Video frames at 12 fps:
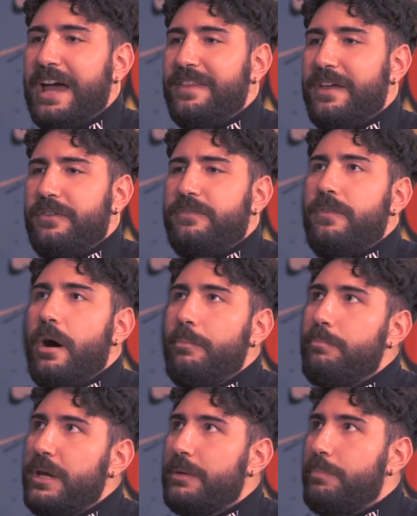And then a
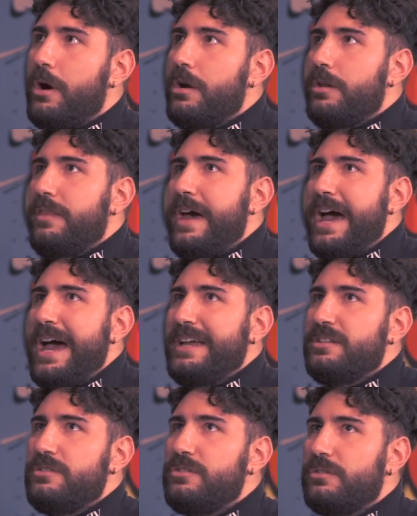big part of that
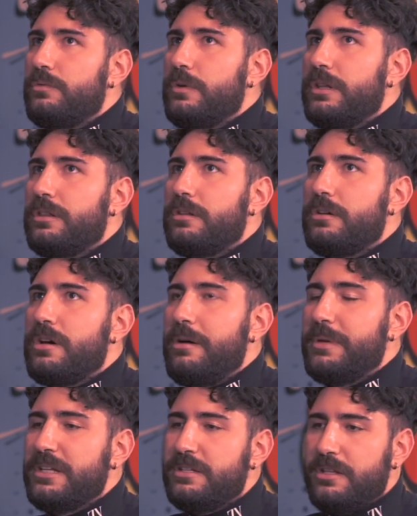had to do with
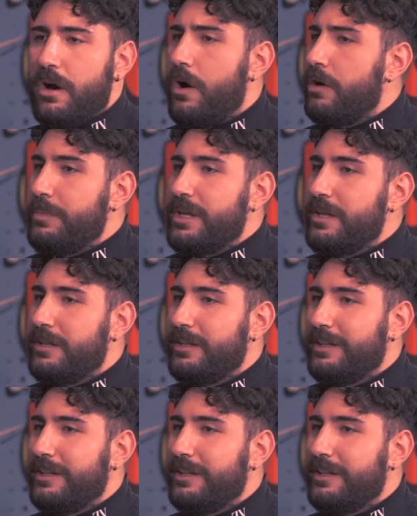coming into the Army.